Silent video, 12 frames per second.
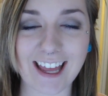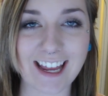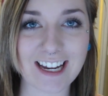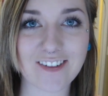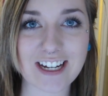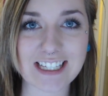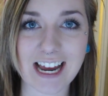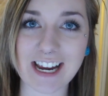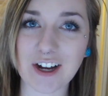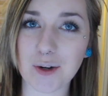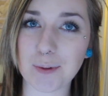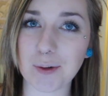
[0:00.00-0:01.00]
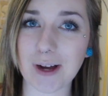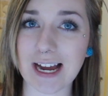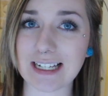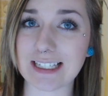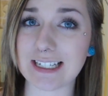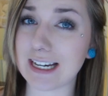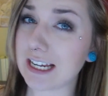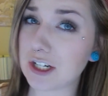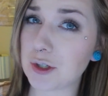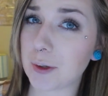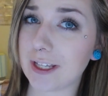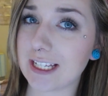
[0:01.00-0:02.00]
Anyways, I hope you guys did
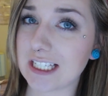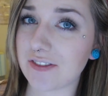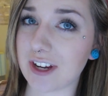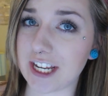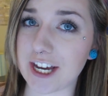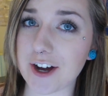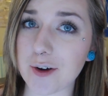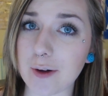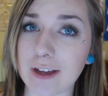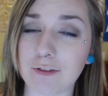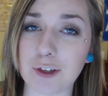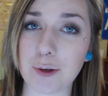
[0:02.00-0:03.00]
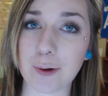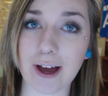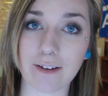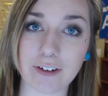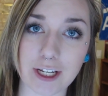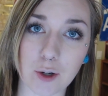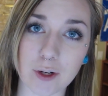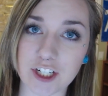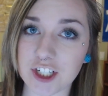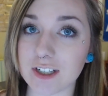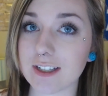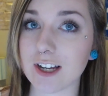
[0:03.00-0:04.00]
enjoy this video. If you have any
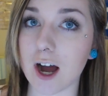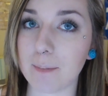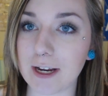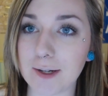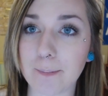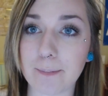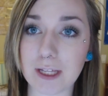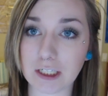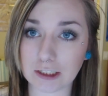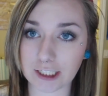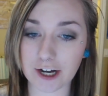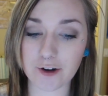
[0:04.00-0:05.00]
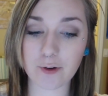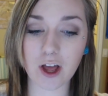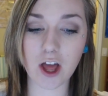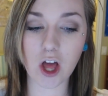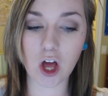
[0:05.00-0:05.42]
questions, comment below.